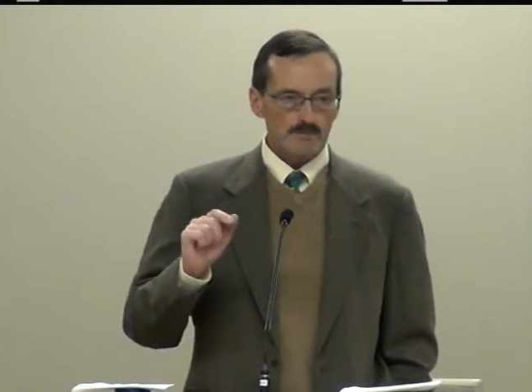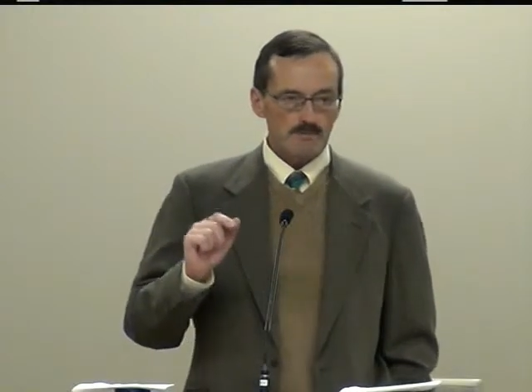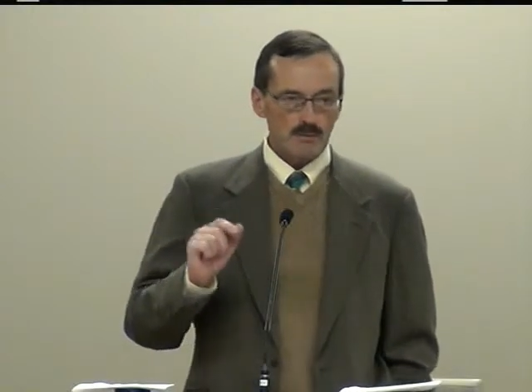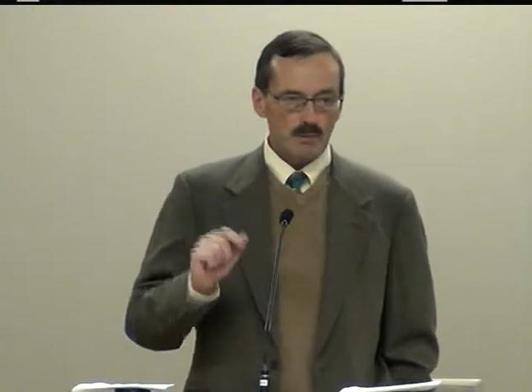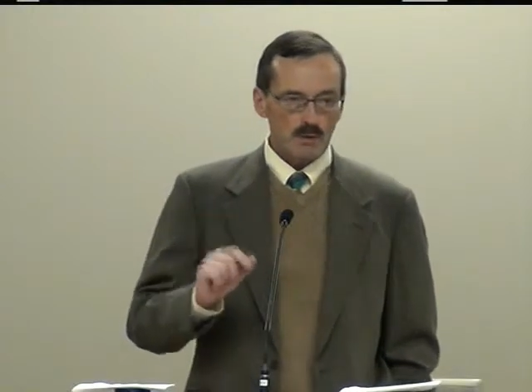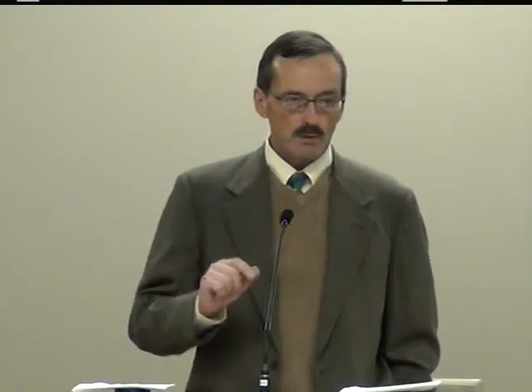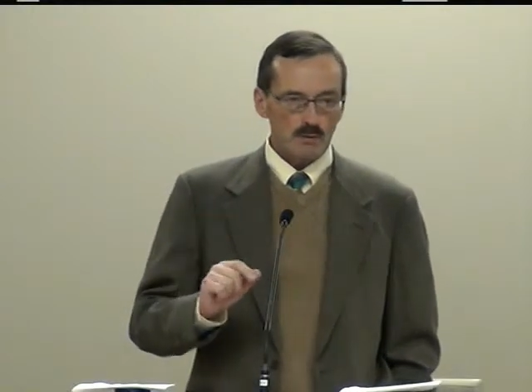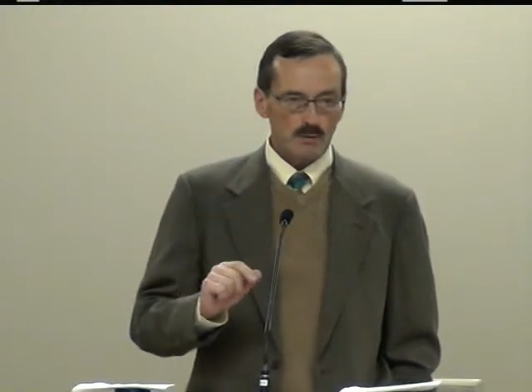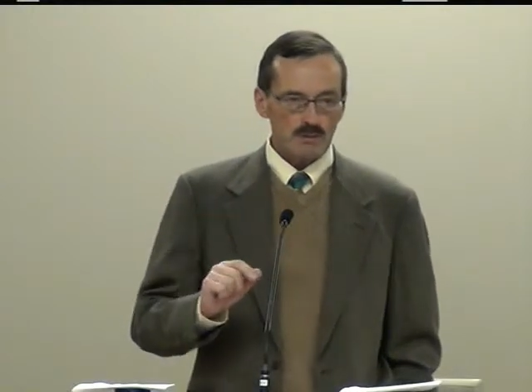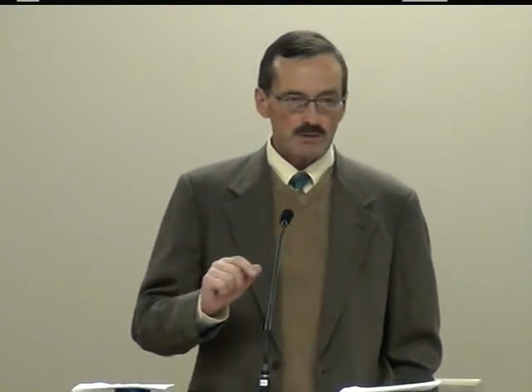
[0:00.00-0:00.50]

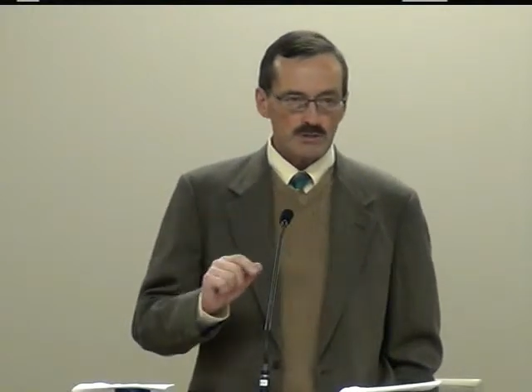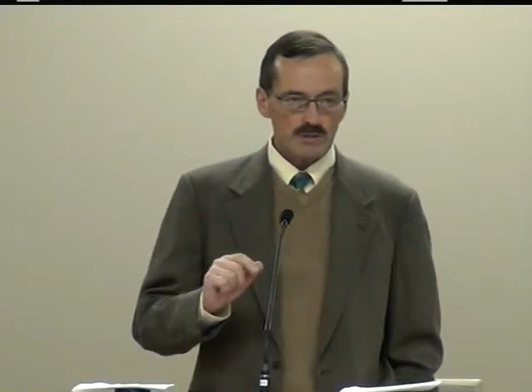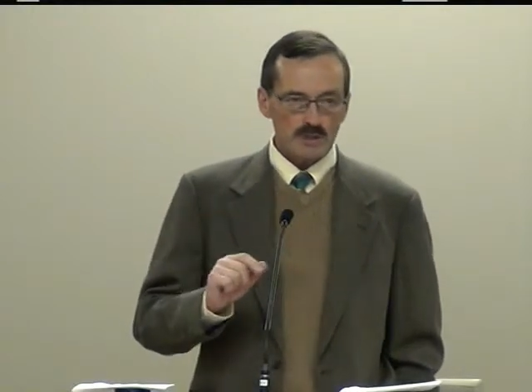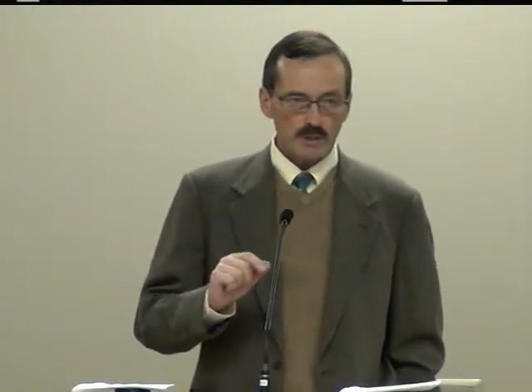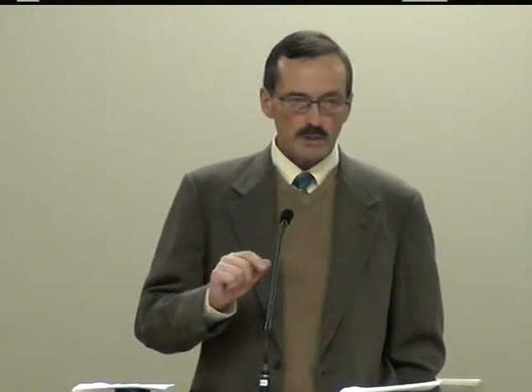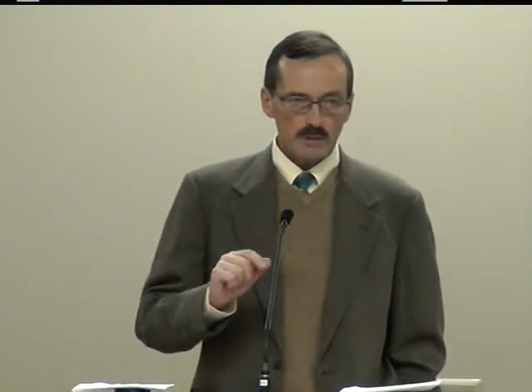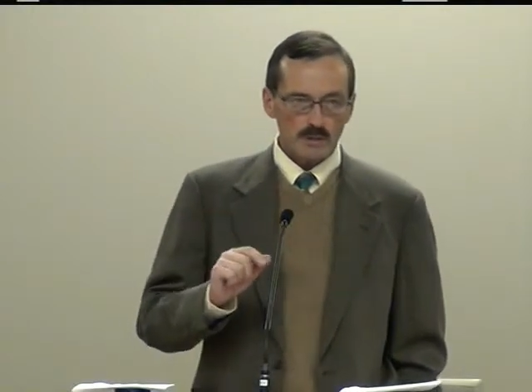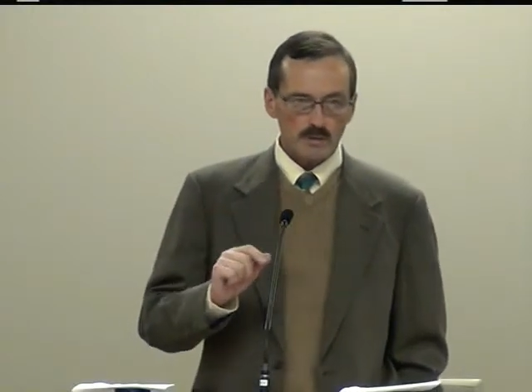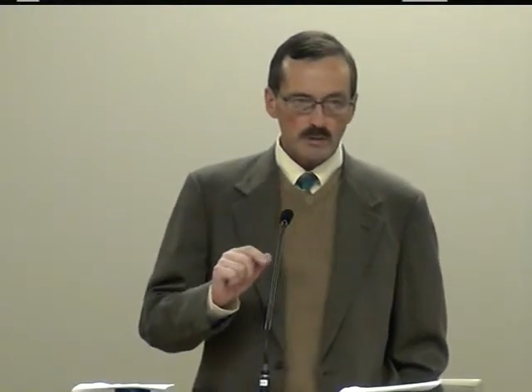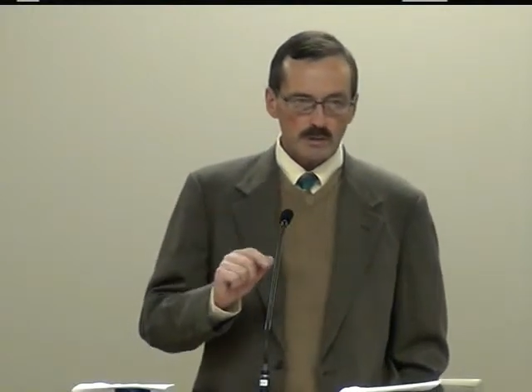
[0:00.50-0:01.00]
impose
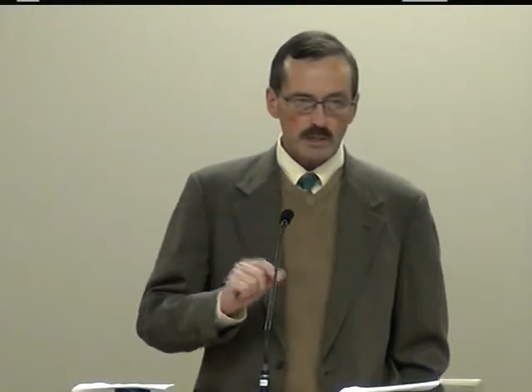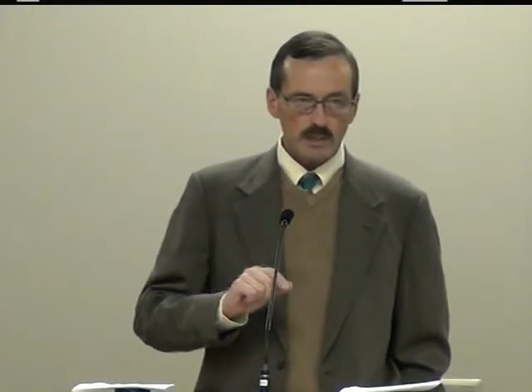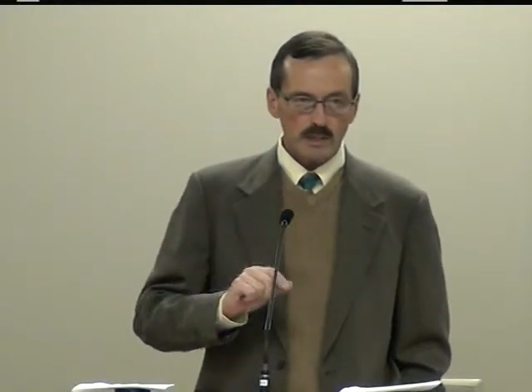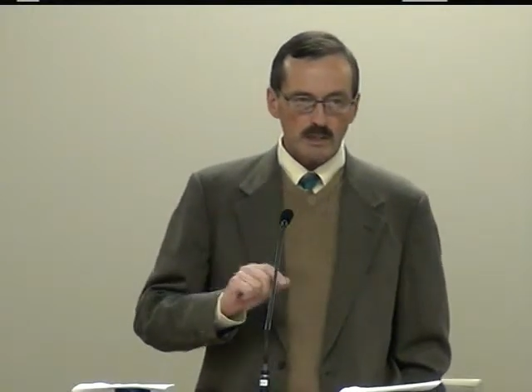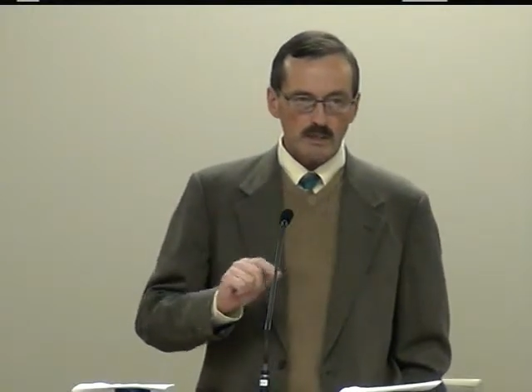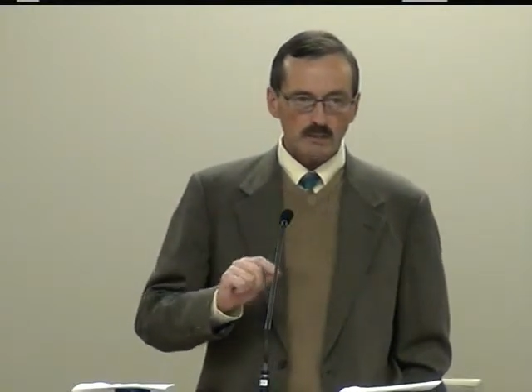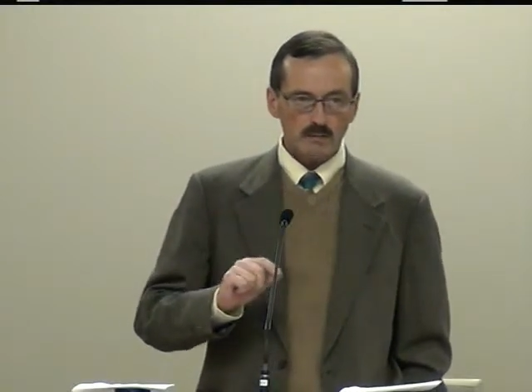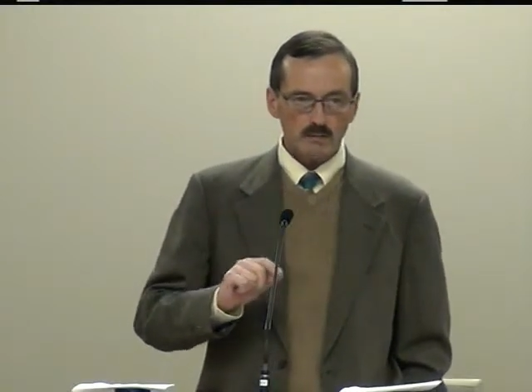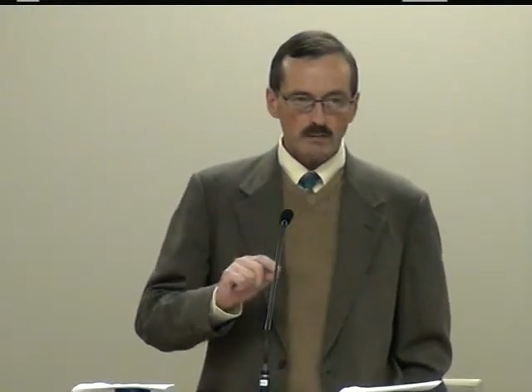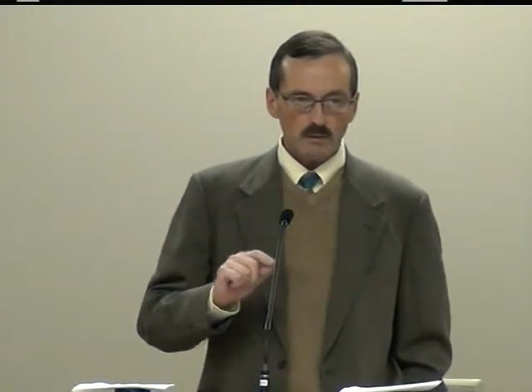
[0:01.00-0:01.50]
their
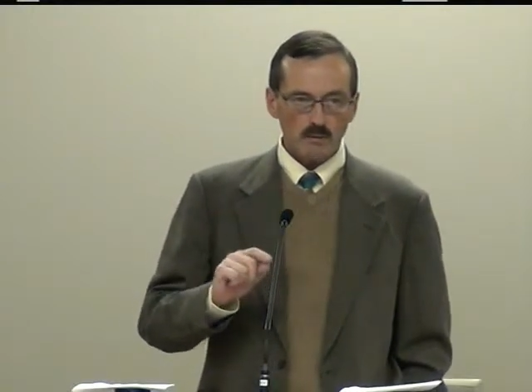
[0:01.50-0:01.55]
Greek